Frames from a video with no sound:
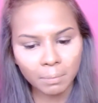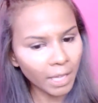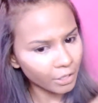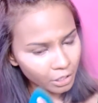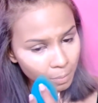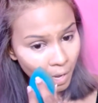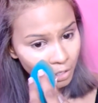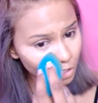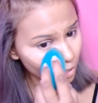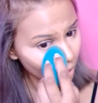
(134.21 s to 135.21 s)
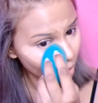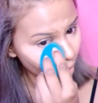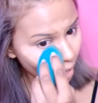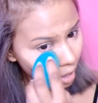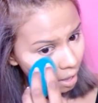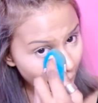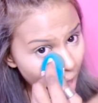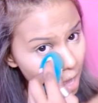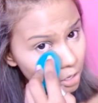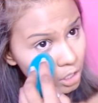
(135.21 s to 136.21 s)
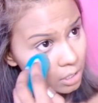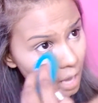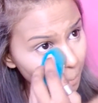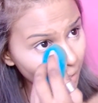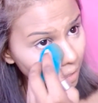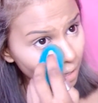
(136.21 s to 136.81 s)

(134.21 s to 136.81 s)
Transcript: blender sponge thing and just dabbing it in.